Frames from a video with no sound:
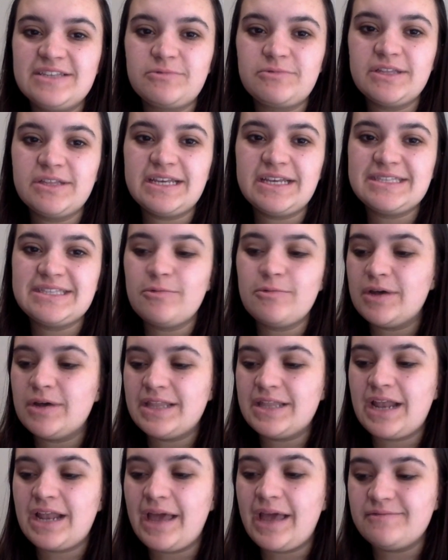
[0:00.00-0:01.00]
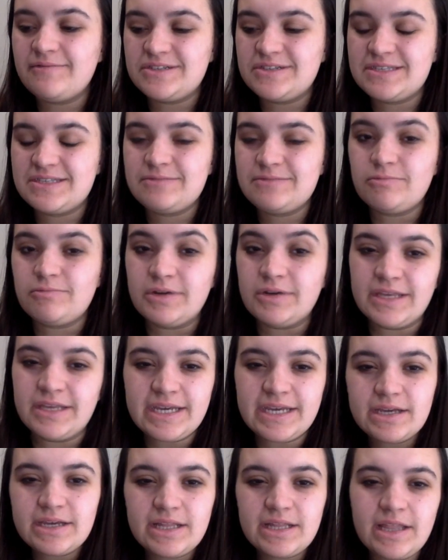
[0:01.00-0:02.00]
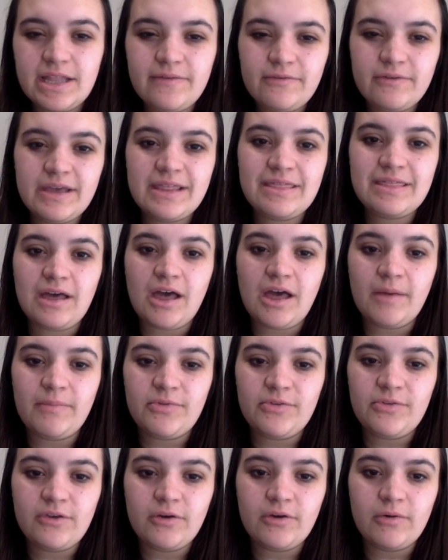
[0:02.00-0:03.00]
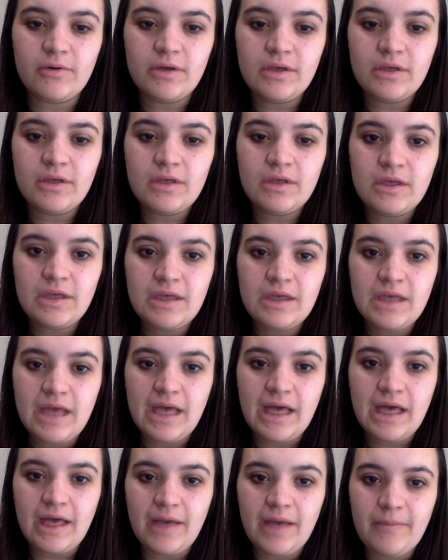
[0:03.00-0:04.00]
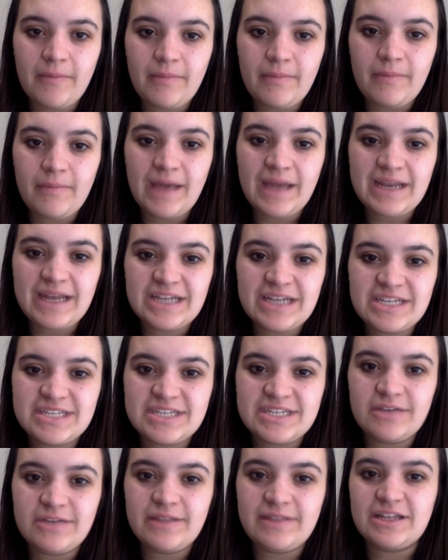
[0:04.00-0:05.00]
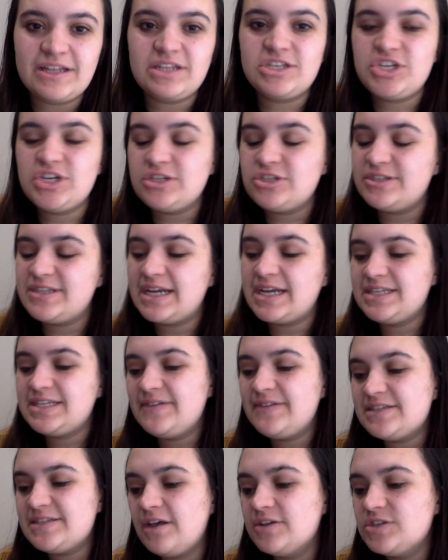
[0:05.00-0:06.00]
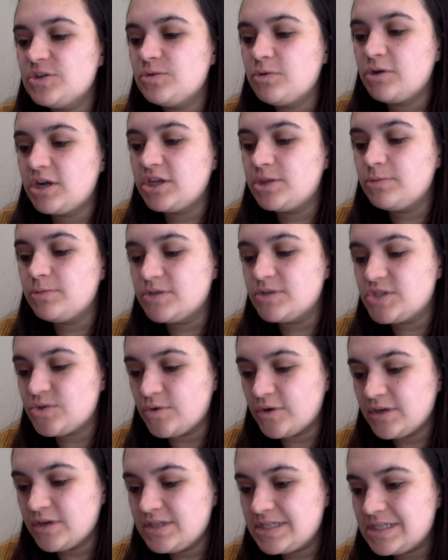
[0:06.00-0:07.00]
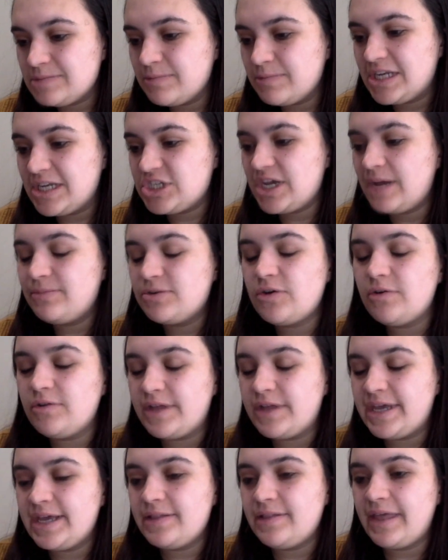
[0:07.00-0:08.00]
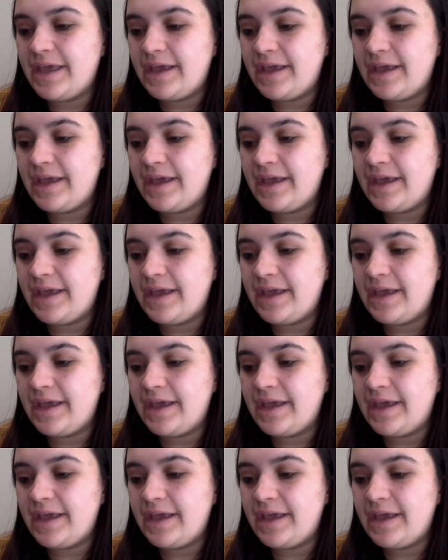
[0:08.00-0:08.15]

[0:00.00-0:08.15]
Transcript: really is the one that I was just really in love with. And I just know that the children's activities also work at the resorts, which I'm totally